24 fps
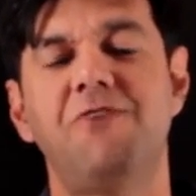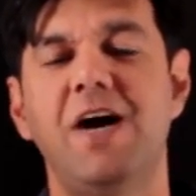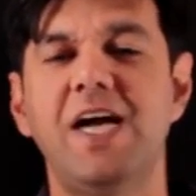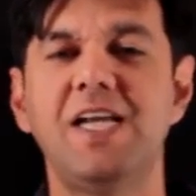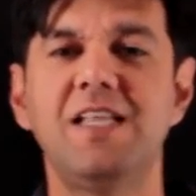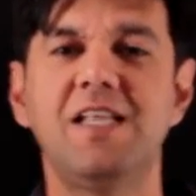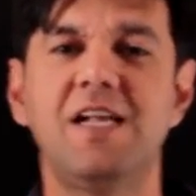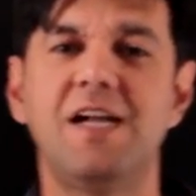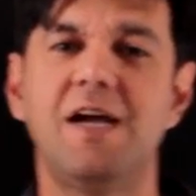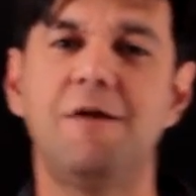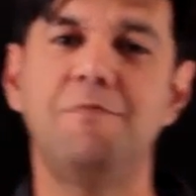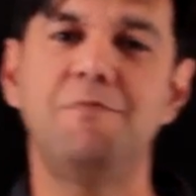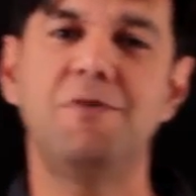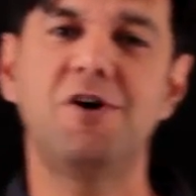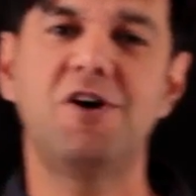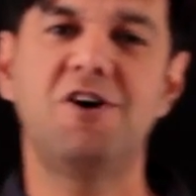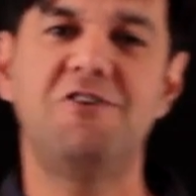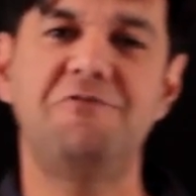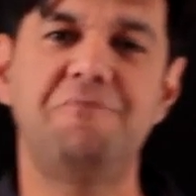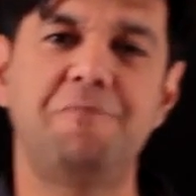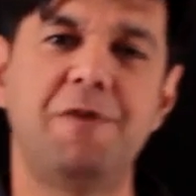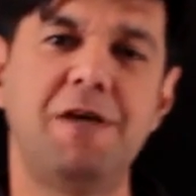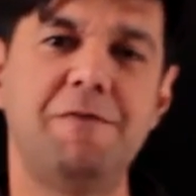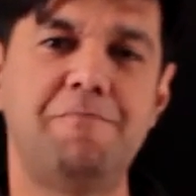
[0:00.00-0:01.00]
Find the number
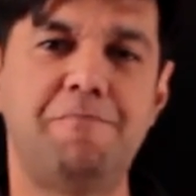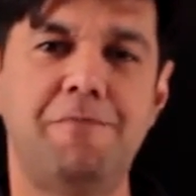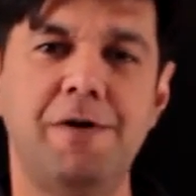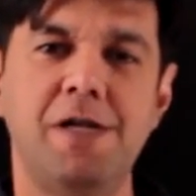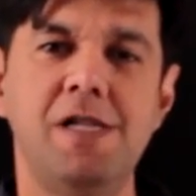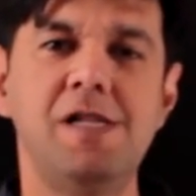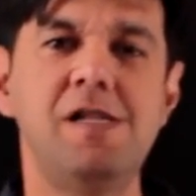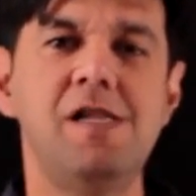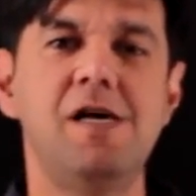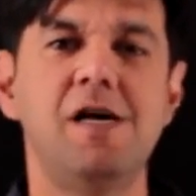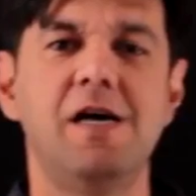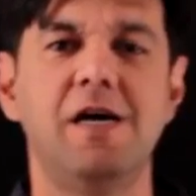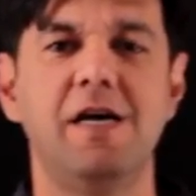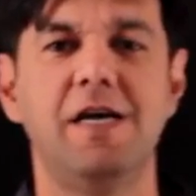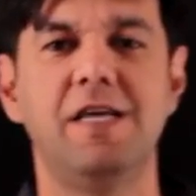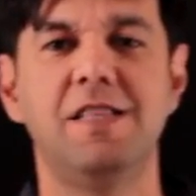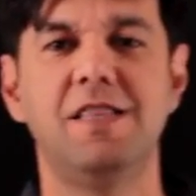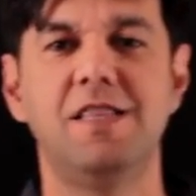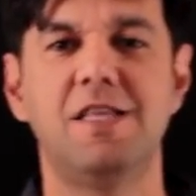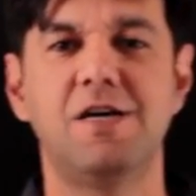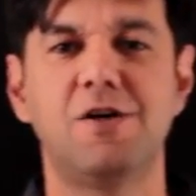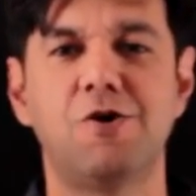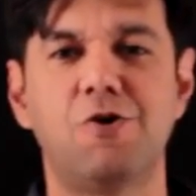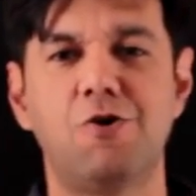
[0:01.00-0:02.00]
of people
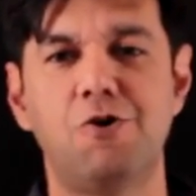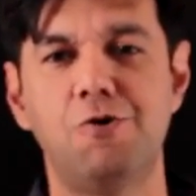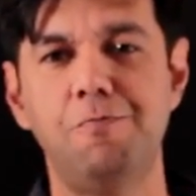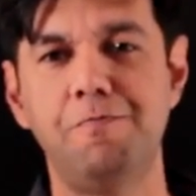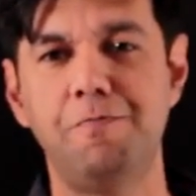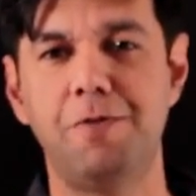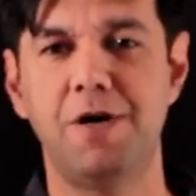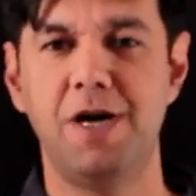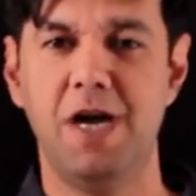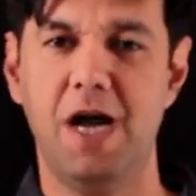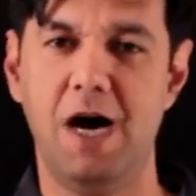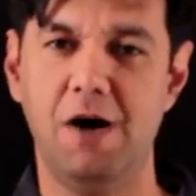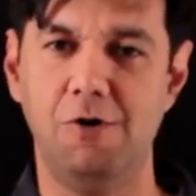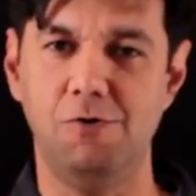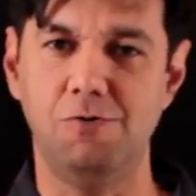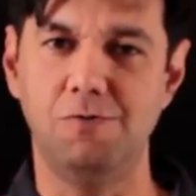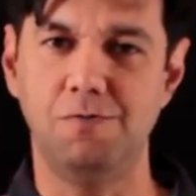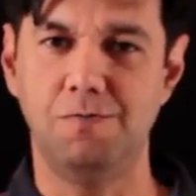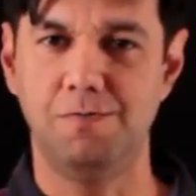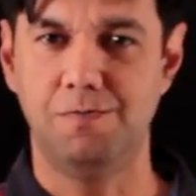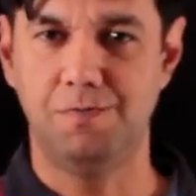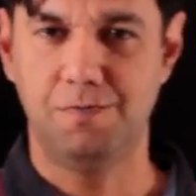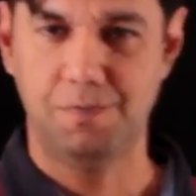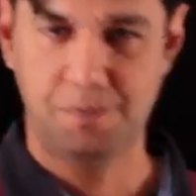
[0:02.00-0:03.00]
in the group
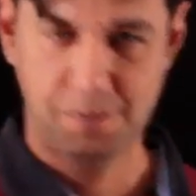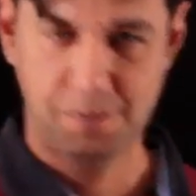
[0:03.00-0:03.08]
now.